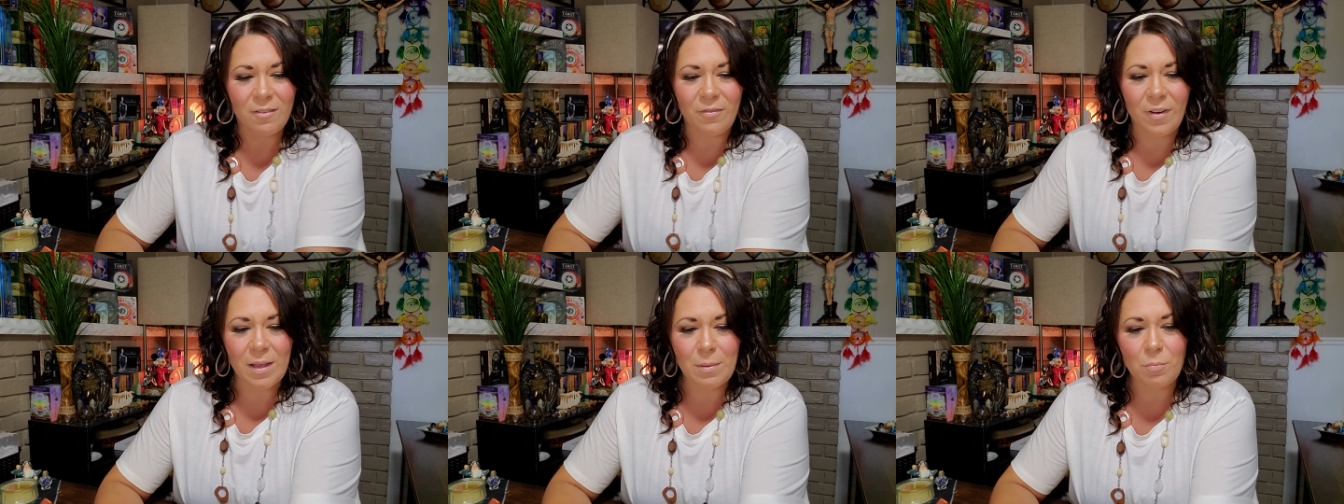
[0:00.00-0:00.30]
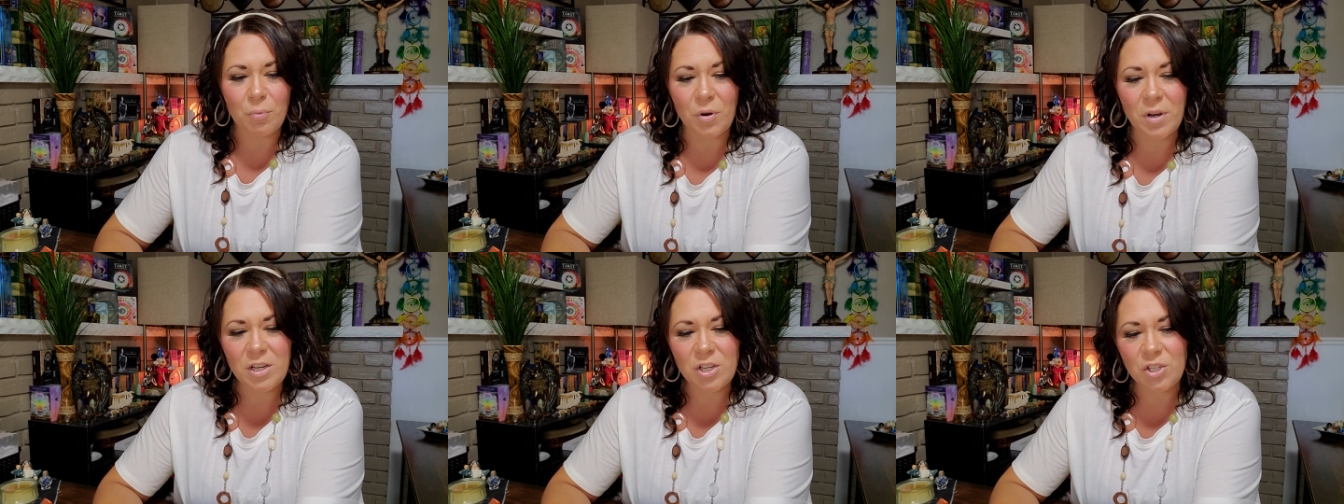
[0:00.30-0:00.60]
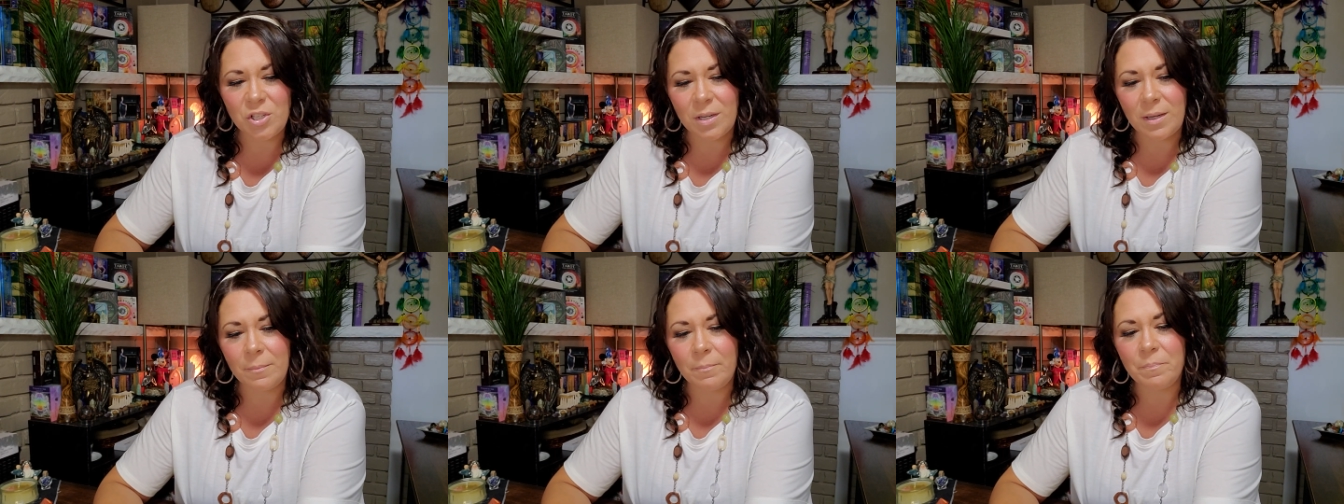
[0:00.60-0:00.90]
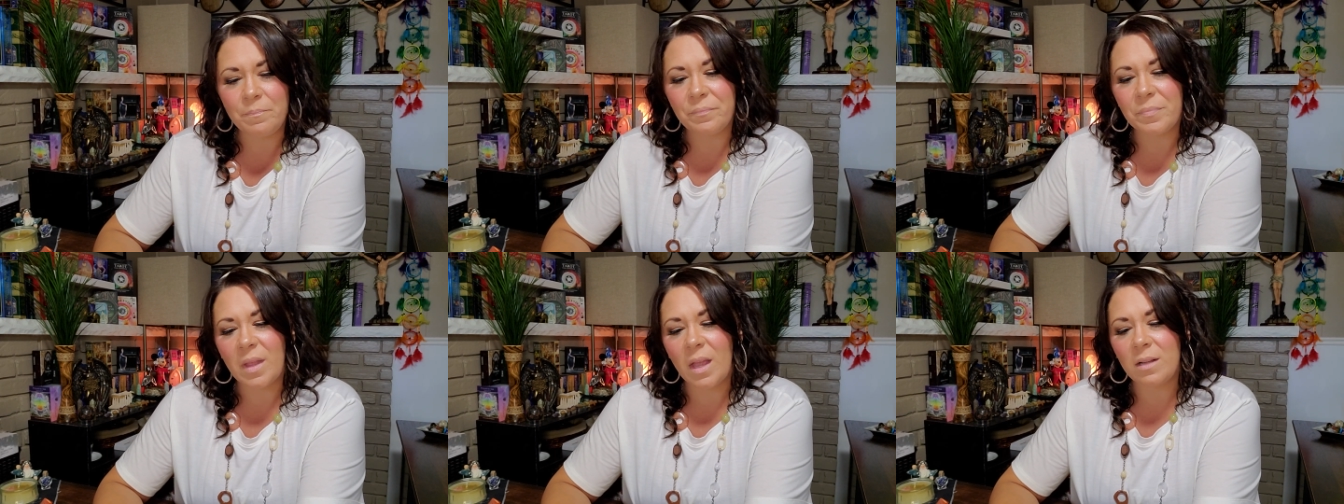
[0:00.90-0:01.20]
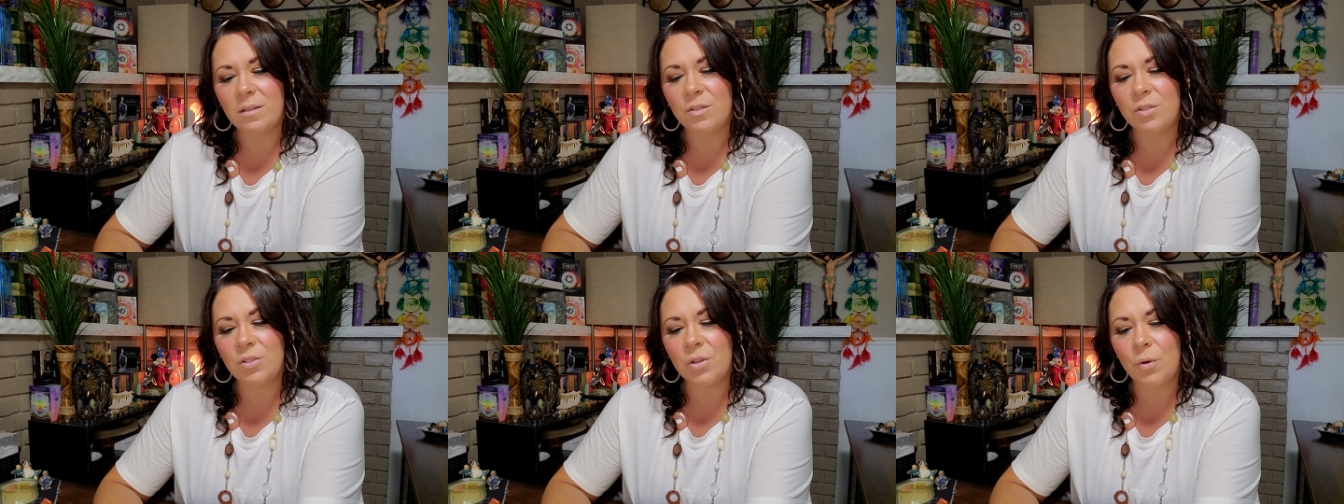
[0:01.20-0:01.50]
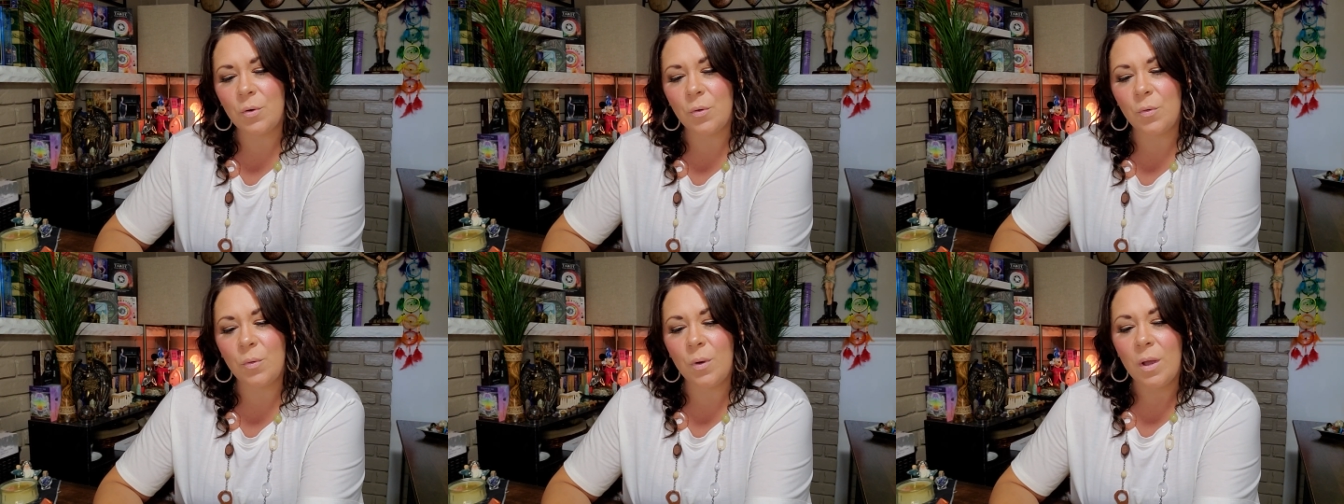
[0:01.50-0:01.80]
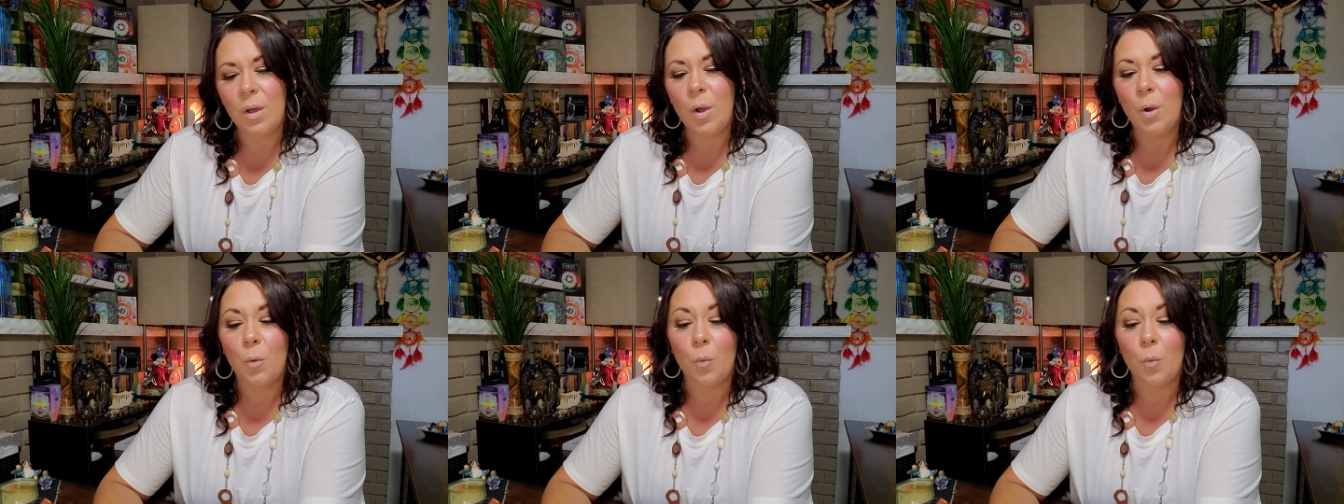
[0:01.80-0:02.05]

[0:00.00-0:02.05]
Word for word: vibration. And so